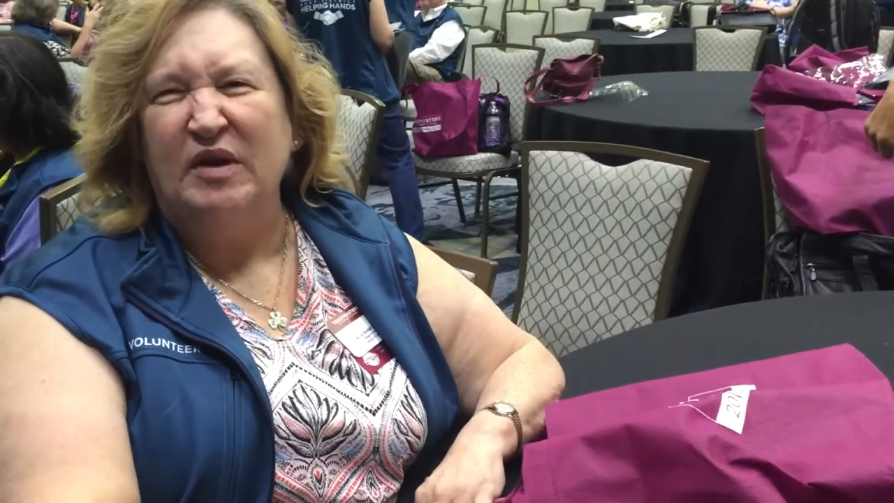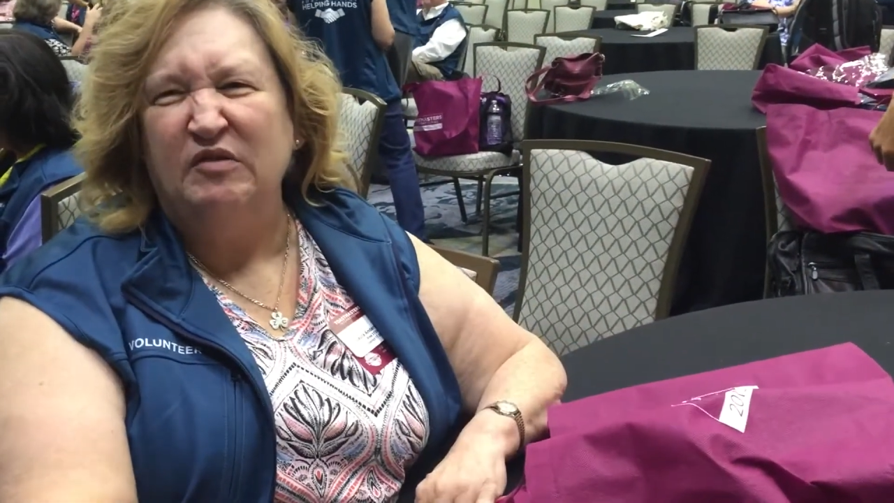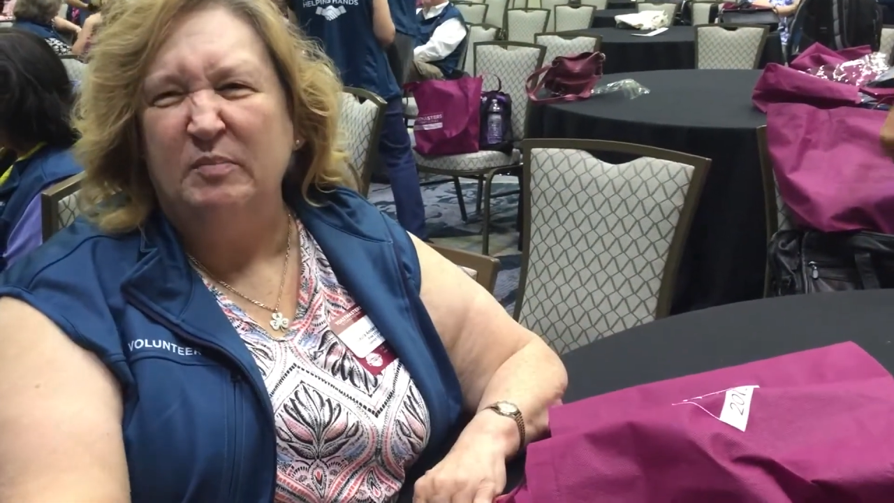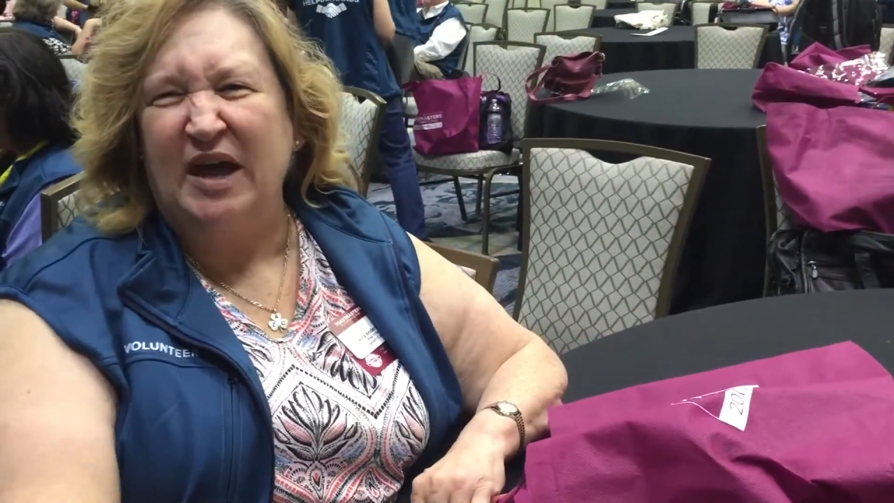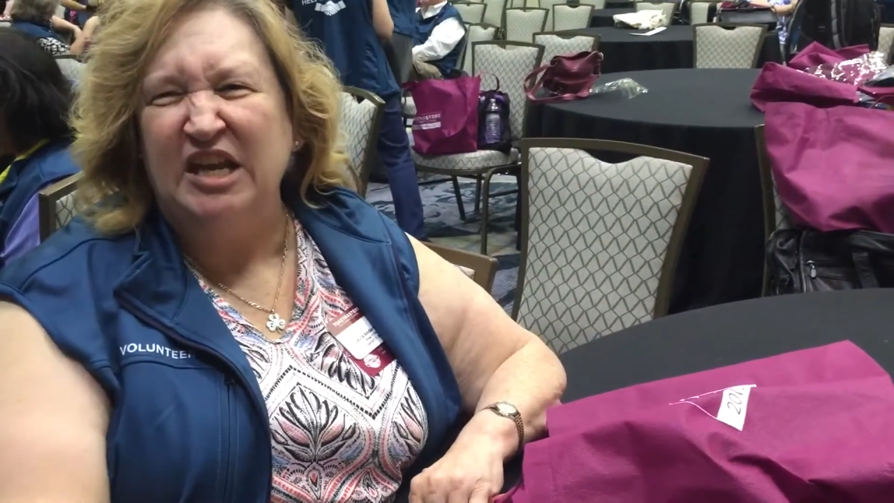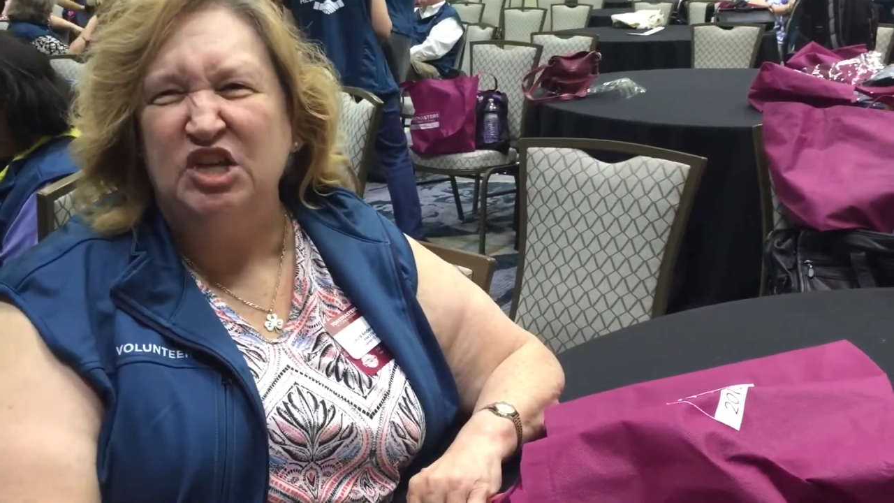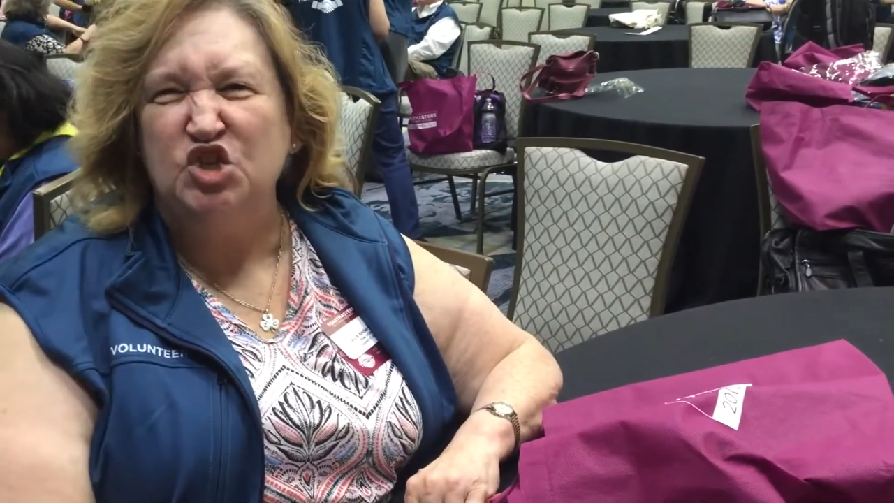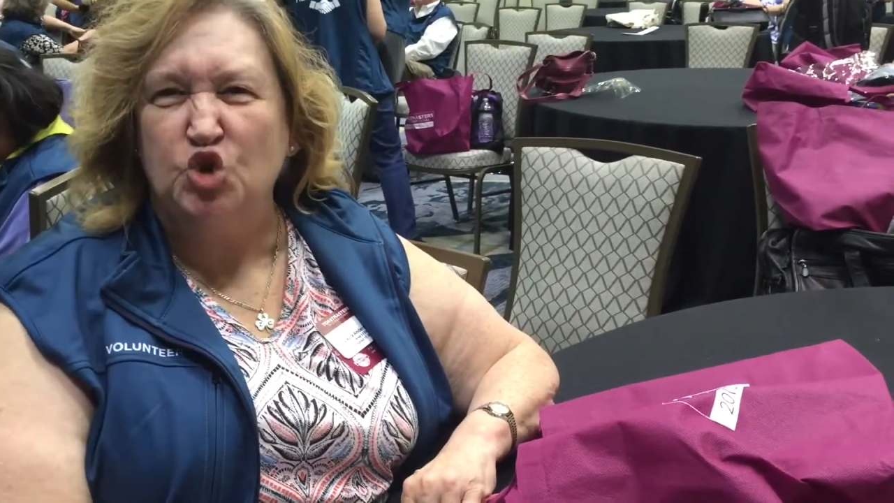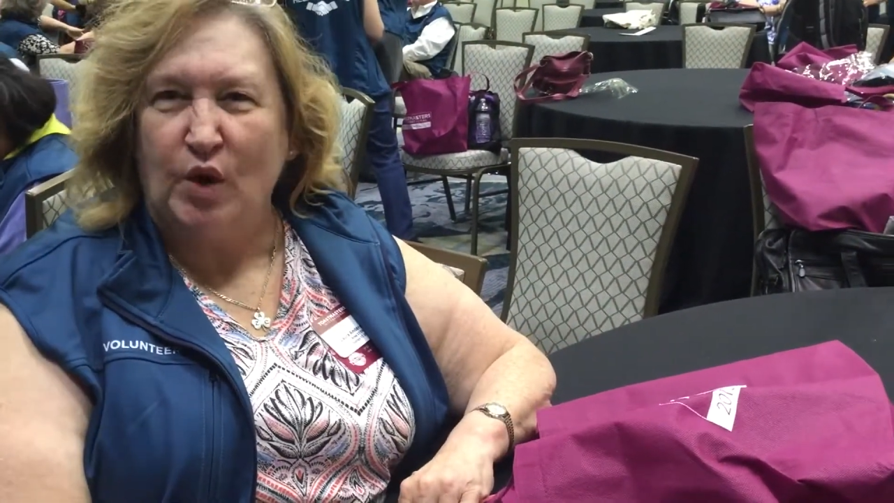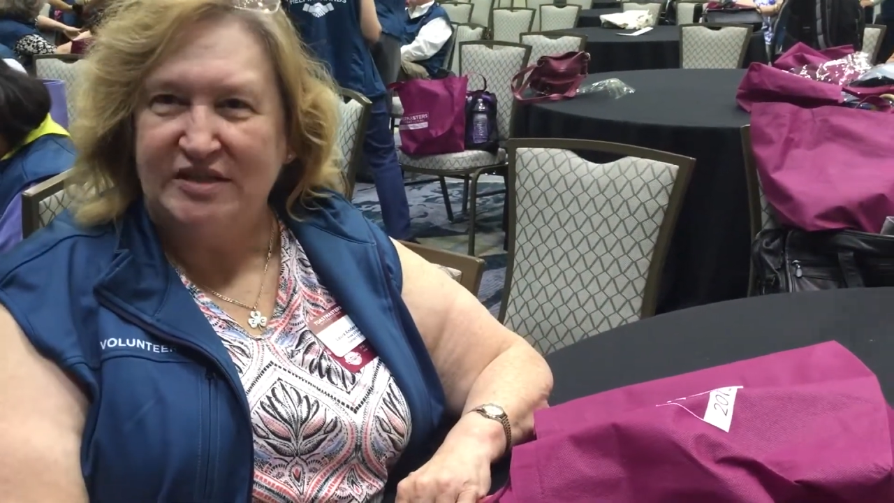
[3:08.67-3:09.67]
everybody
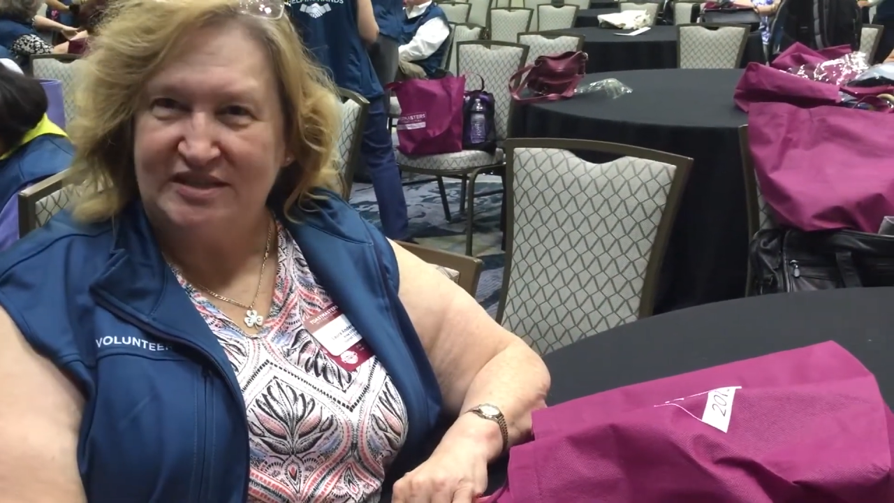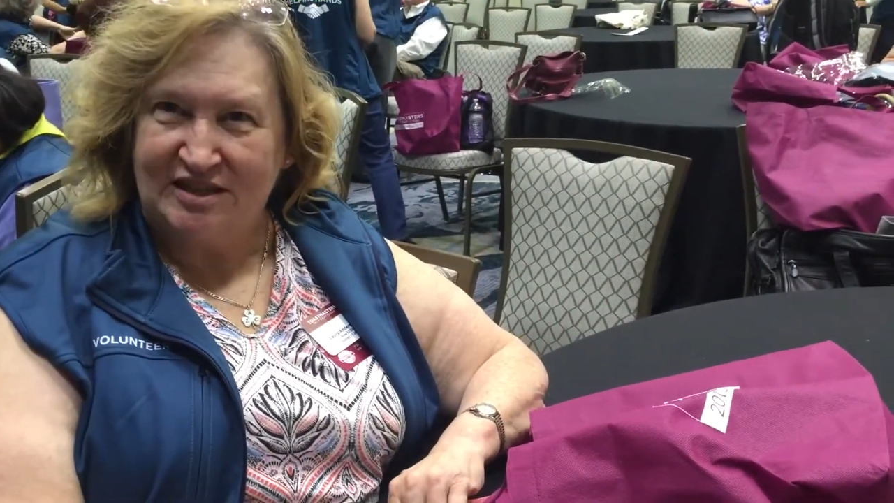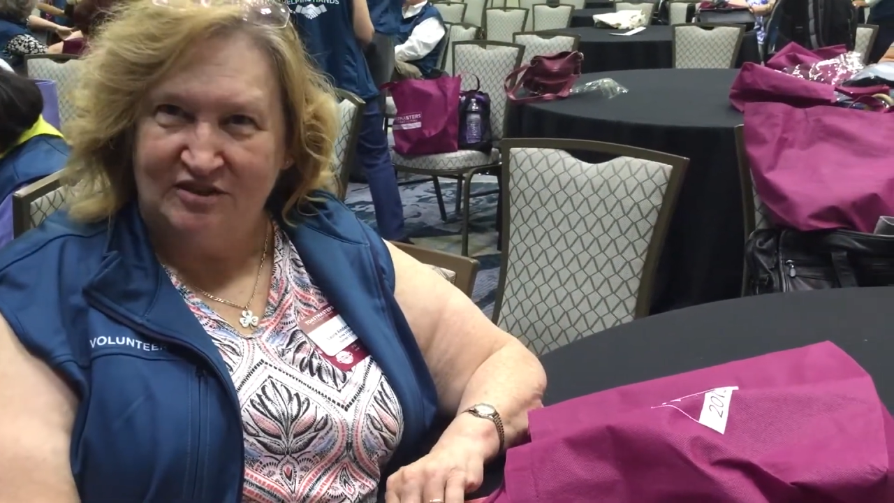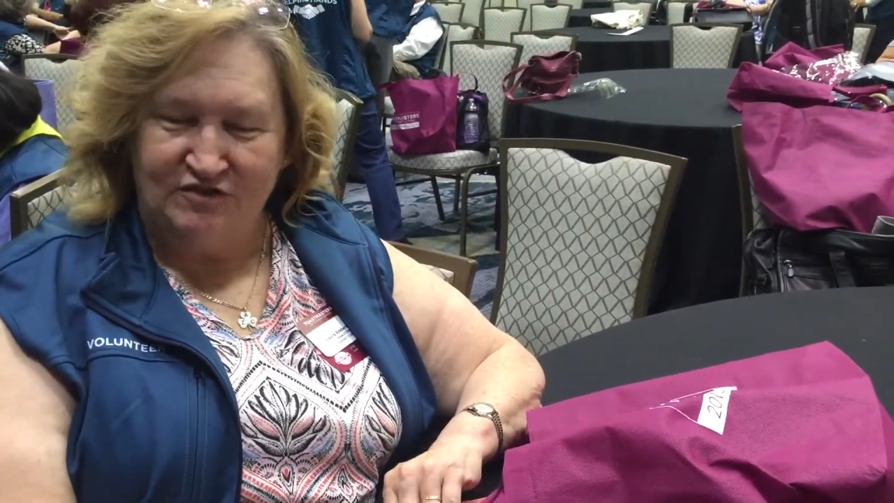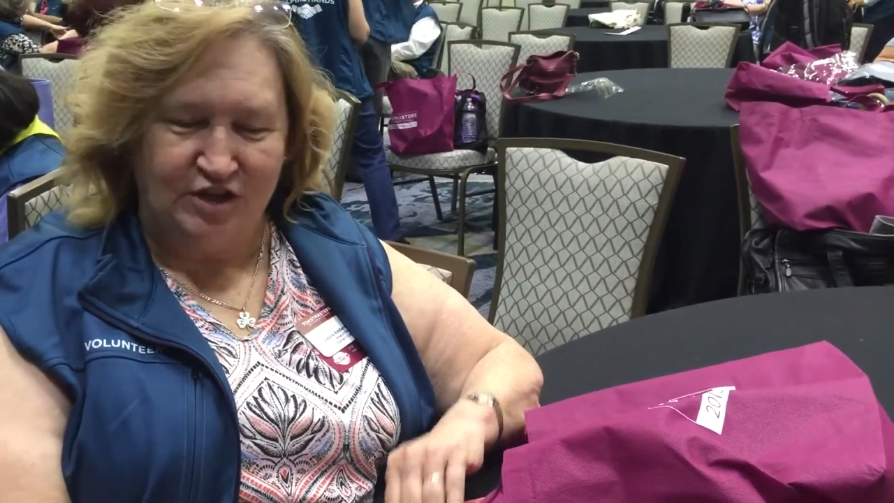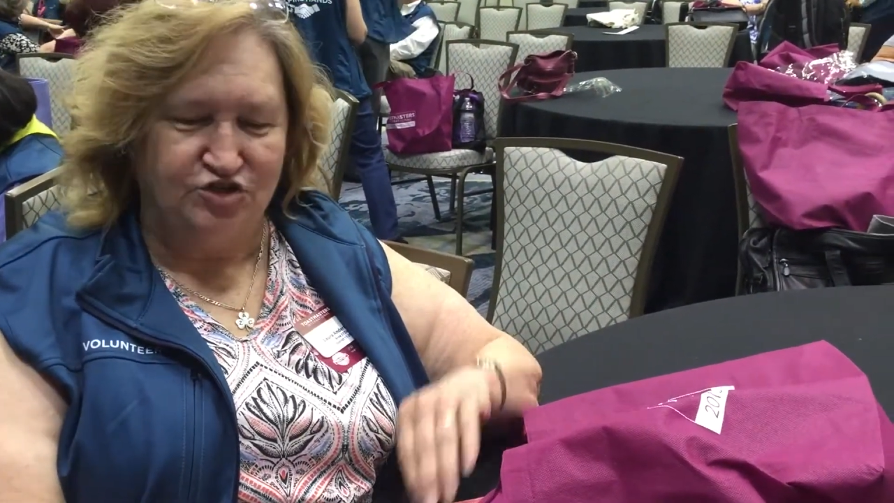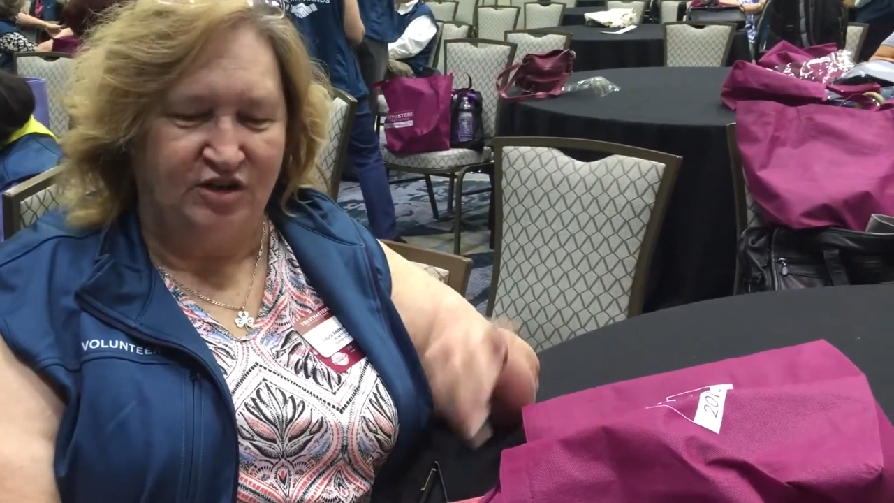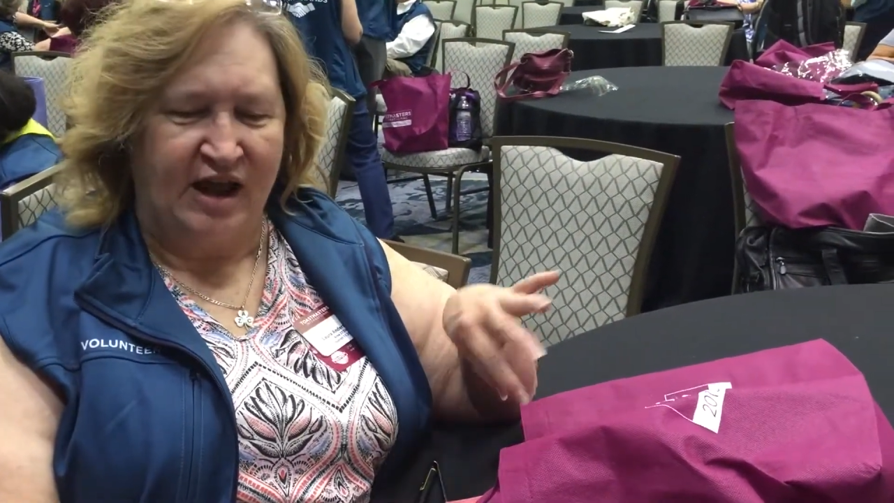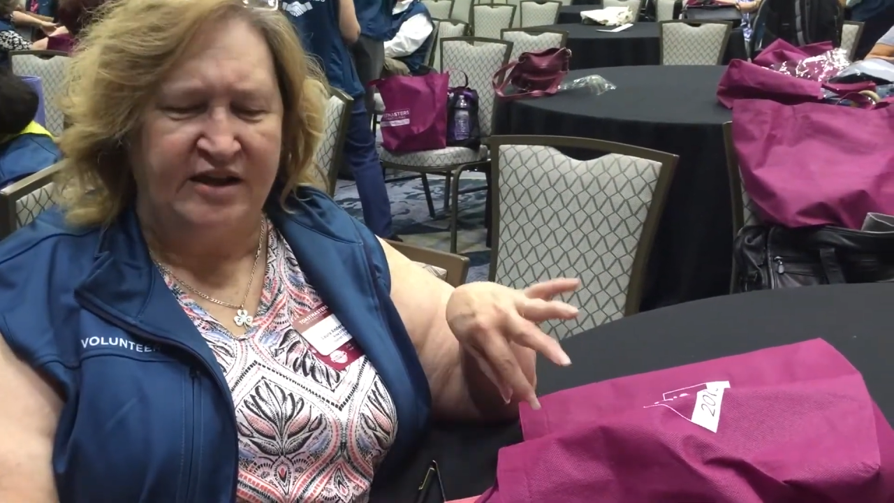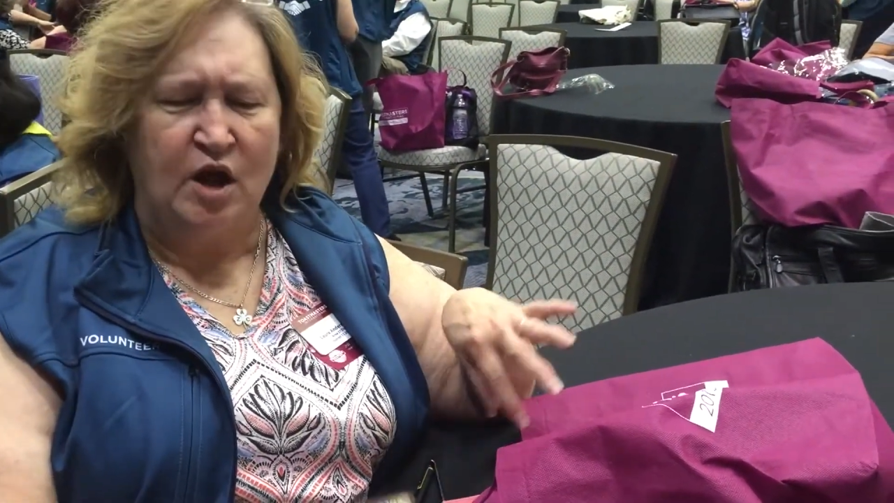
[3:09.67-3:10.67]
enjoys the
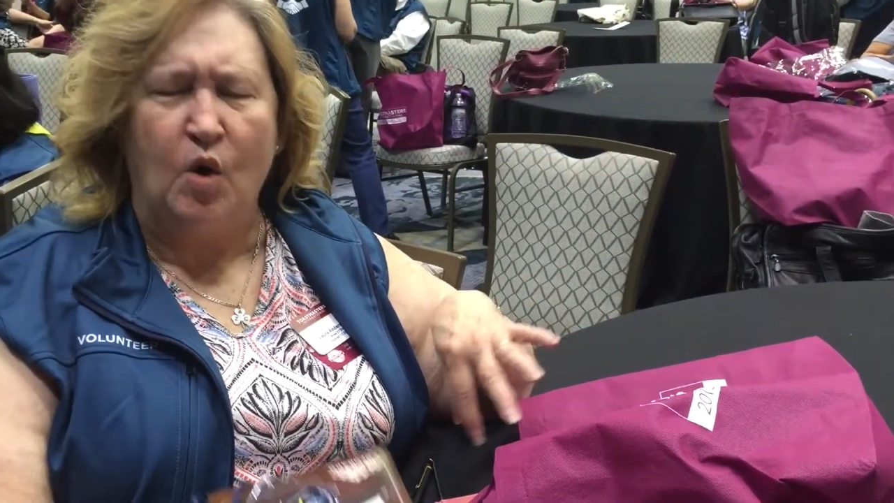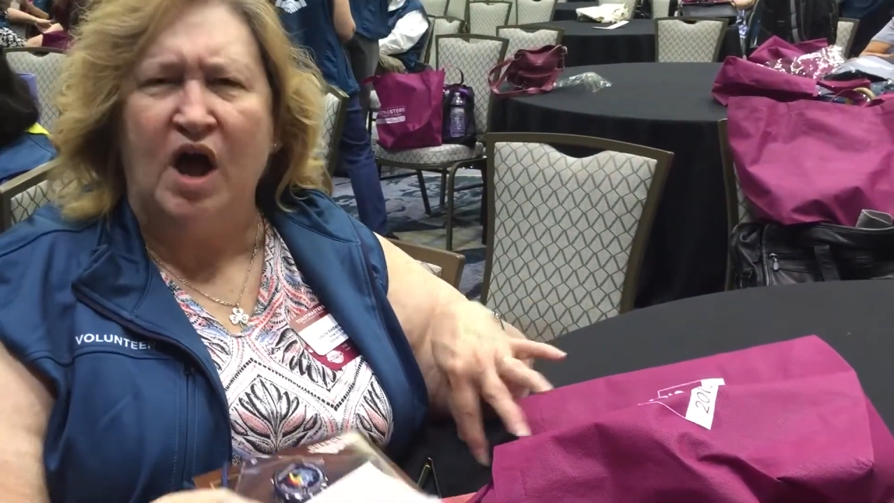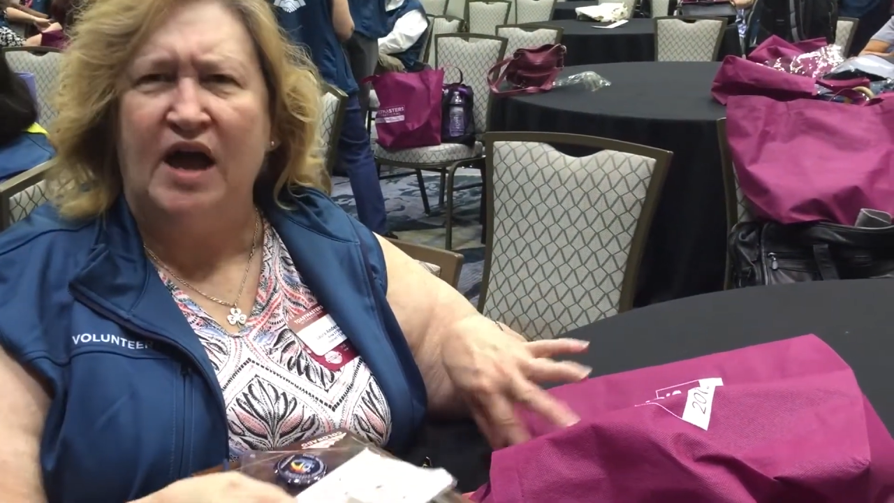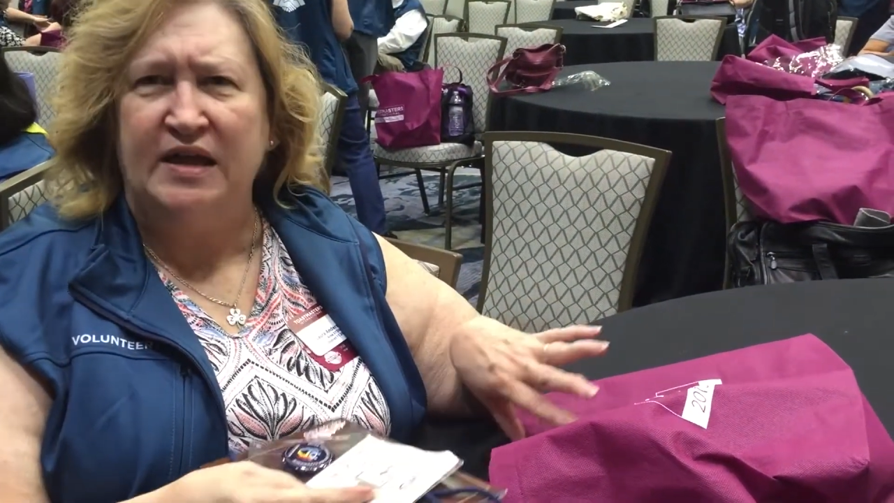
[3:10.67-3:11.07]
convention. I know I